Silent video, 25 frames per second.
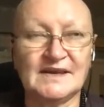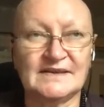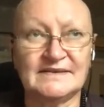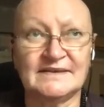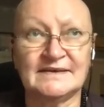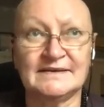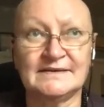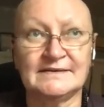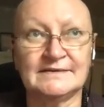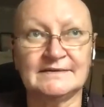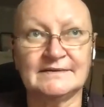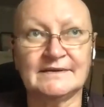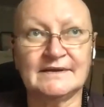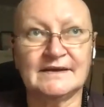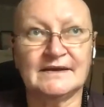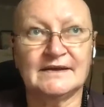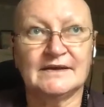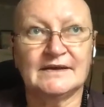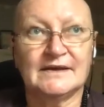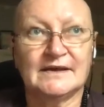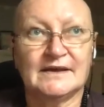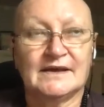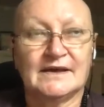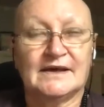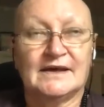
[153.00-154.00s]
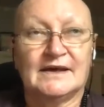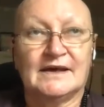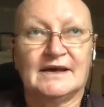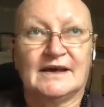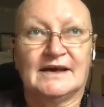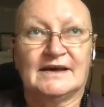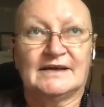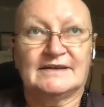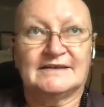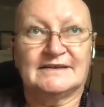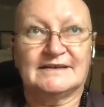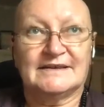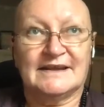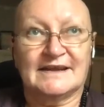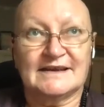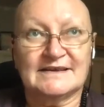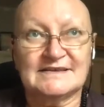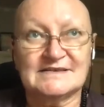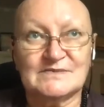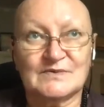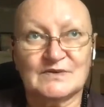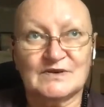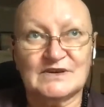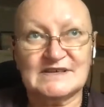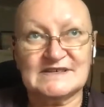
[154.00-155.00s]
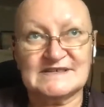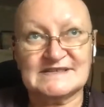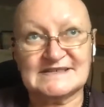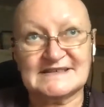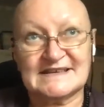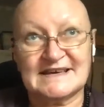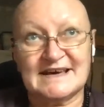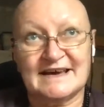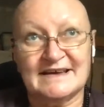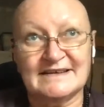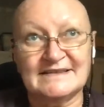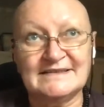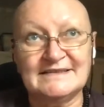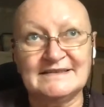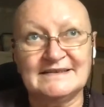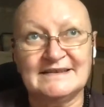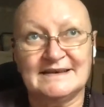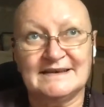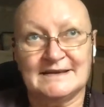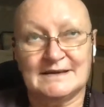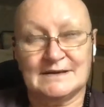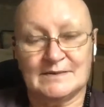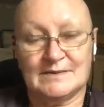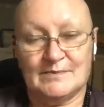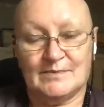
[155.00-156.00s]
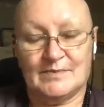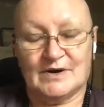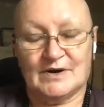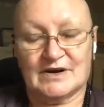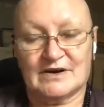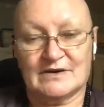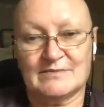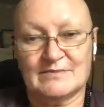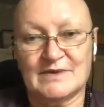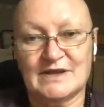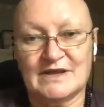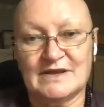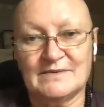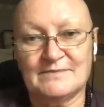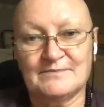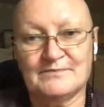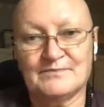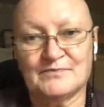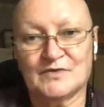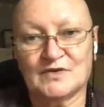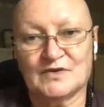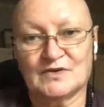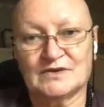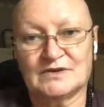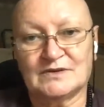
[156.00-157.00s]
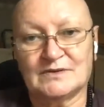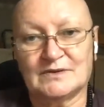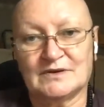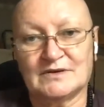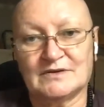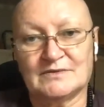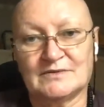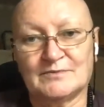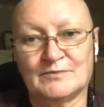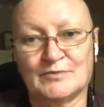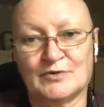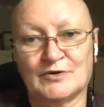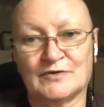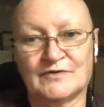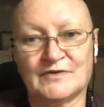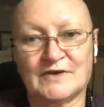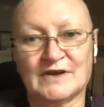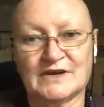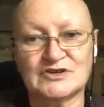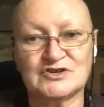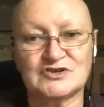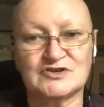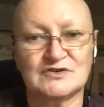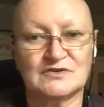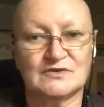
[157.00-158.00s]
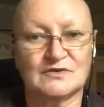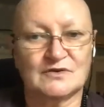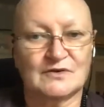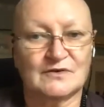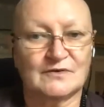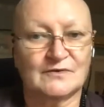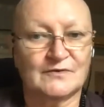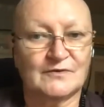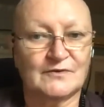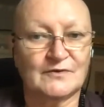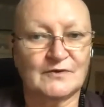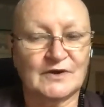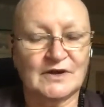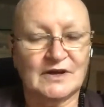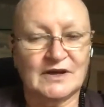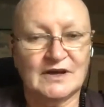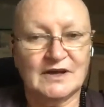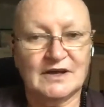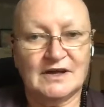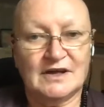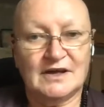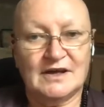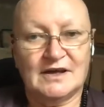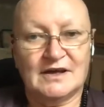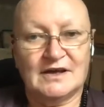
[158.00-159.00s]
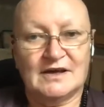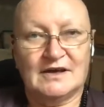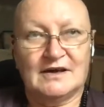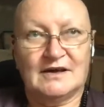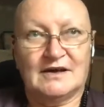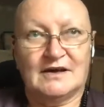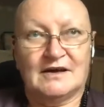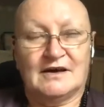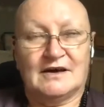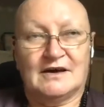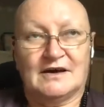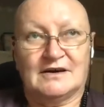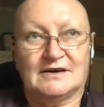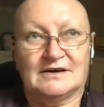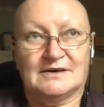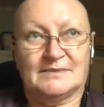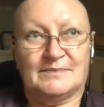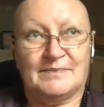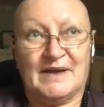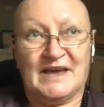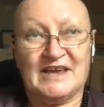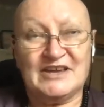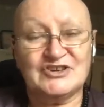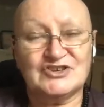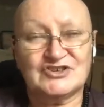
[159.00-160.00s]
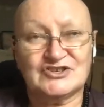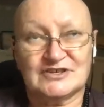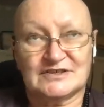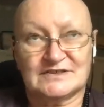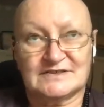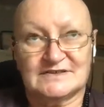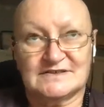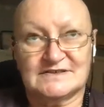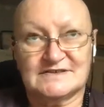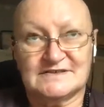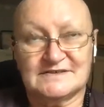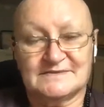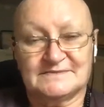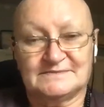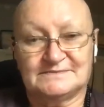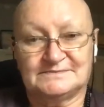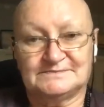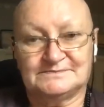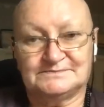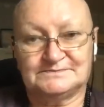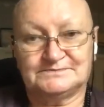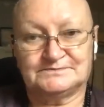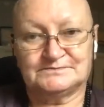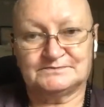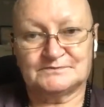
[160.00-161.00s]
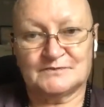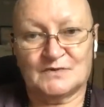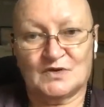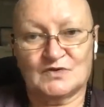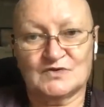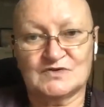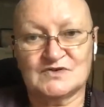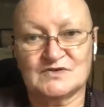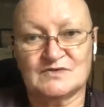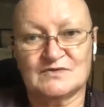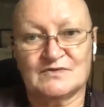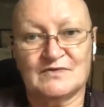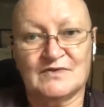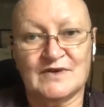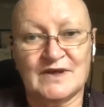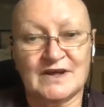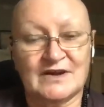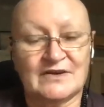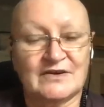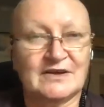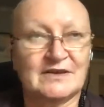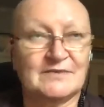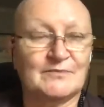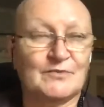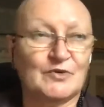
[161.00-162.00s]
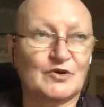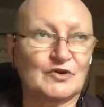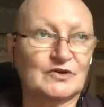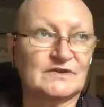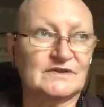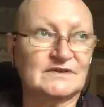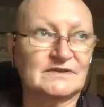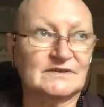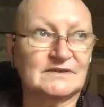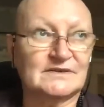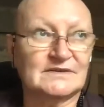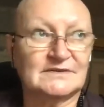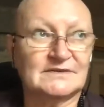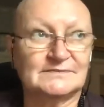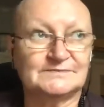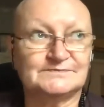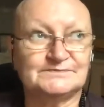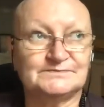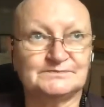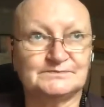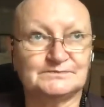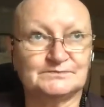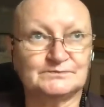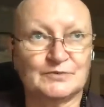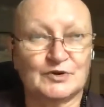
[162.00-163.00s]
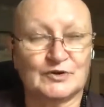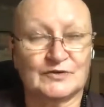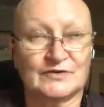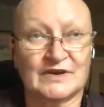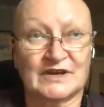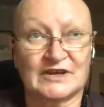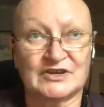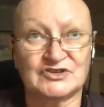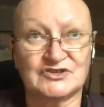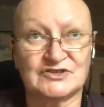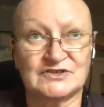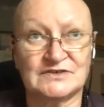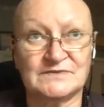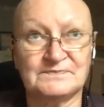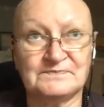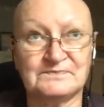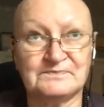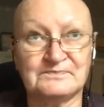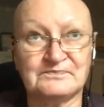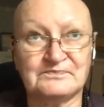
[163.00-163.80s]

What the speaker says: Then the next one is Khanti-pāramī, or the perfection of patience. Also very important perfection.